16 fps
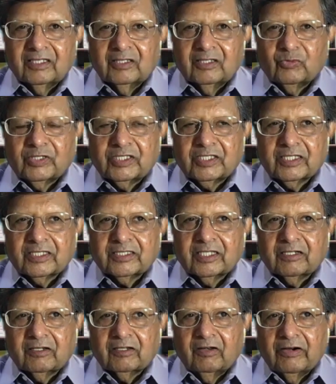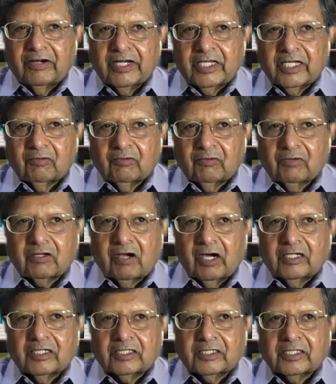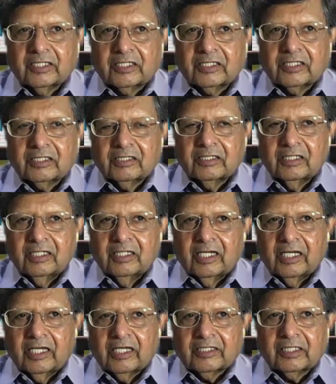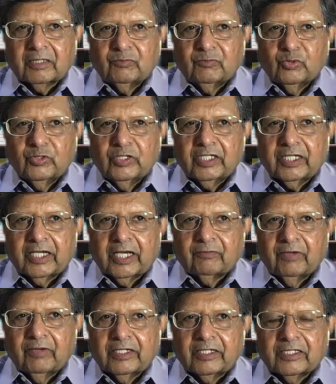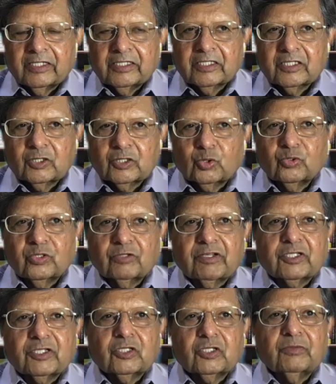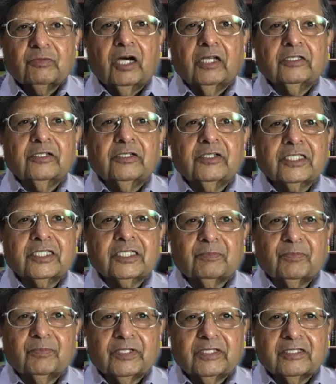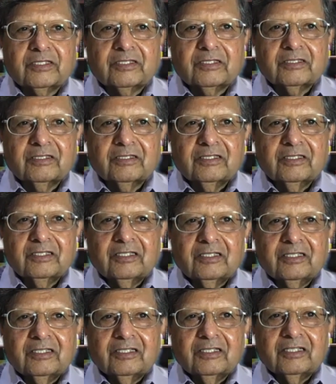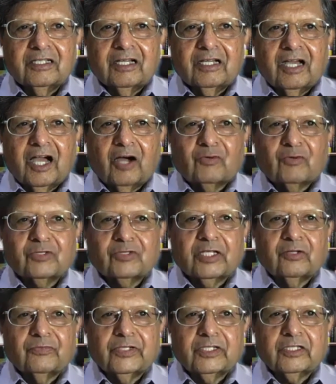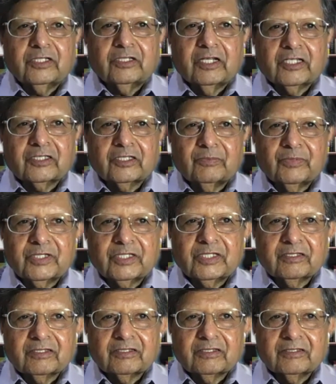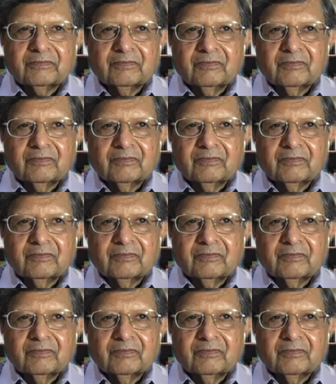Which says that learning our context has some unique advantages to the rest of the other disciplines outside of international business.